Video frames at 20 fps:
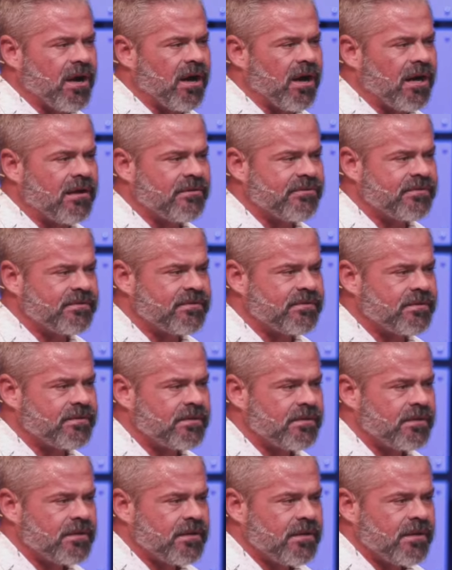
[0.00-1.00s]
to check
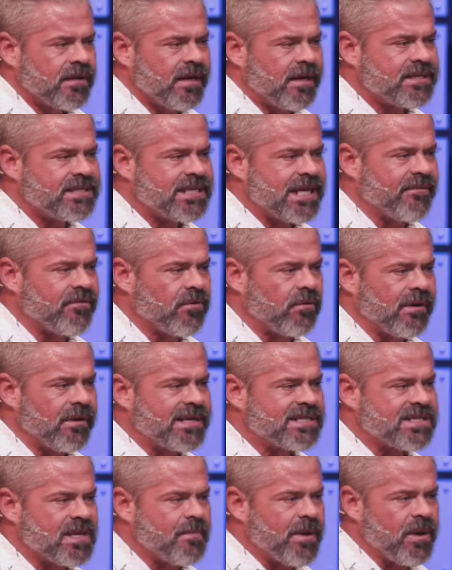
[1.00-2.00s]
off instead
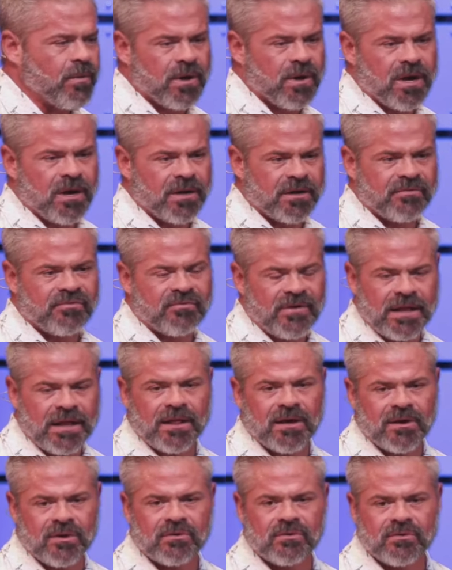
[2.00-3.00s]
of a recipe we're called to
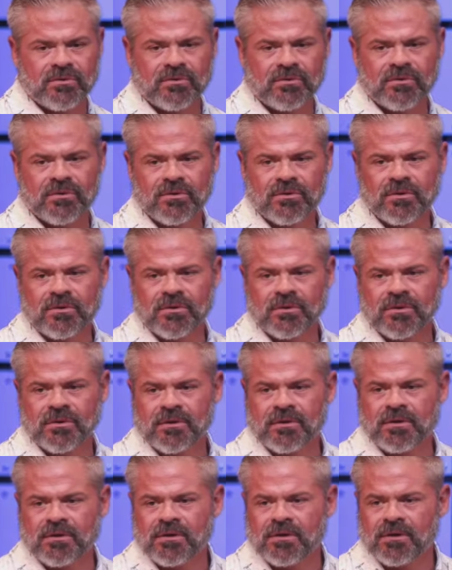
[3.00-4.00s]
follow.
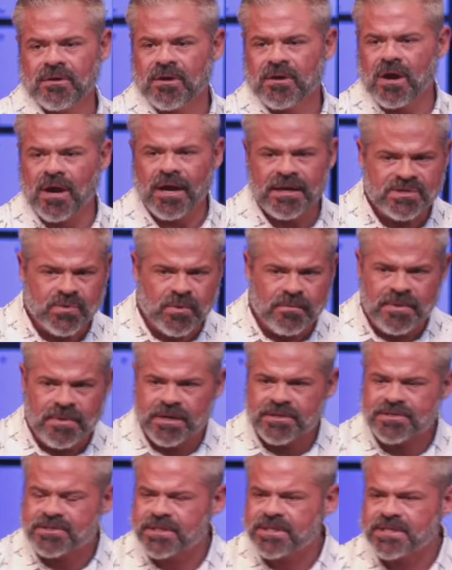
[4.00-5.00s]
All right,
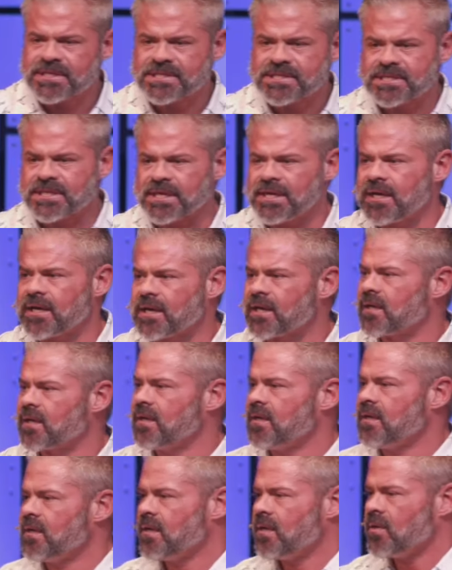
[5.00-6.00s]
so we ministered to the
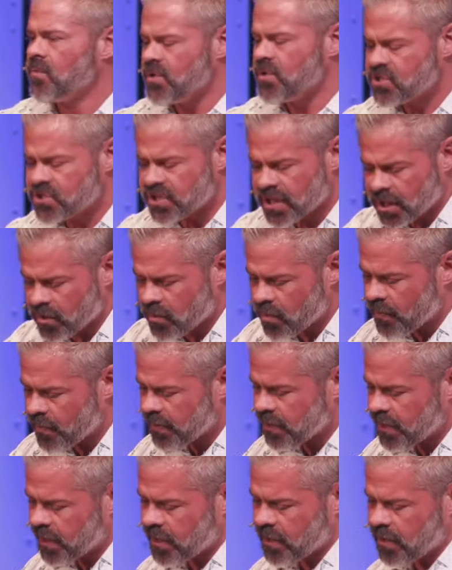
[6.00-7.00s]
sick, we
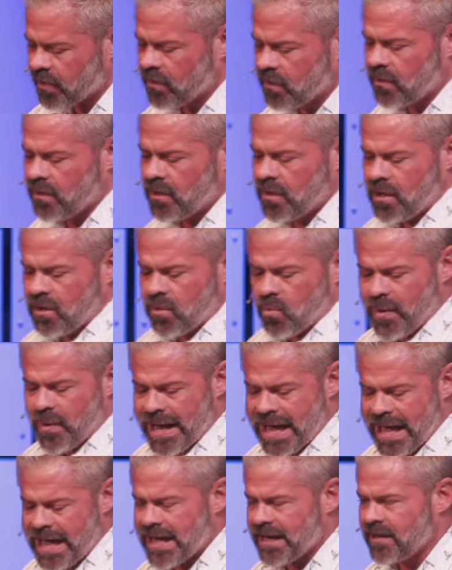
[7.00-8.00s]
shared what we know,
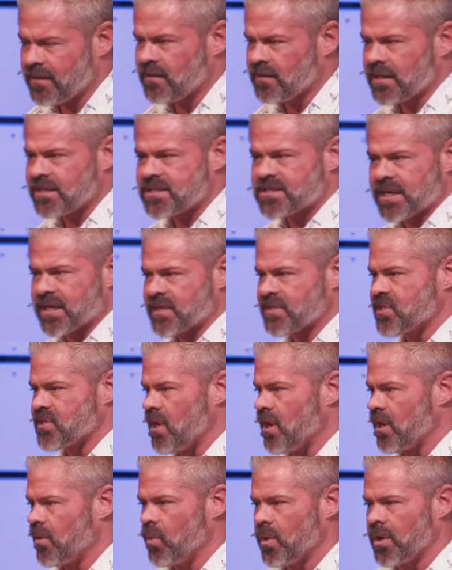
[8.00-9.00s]
we ate, let's
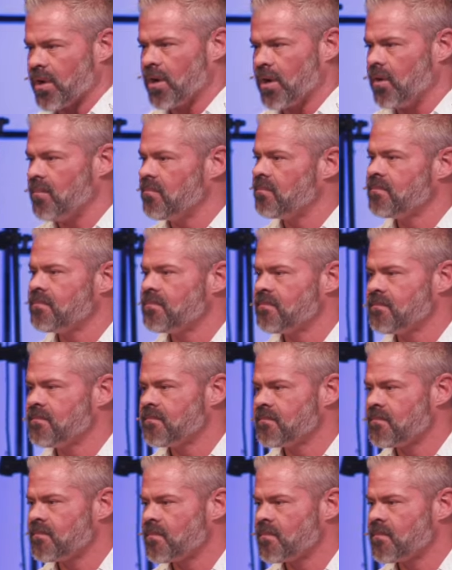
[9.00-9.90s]
sing a song and we'll go home.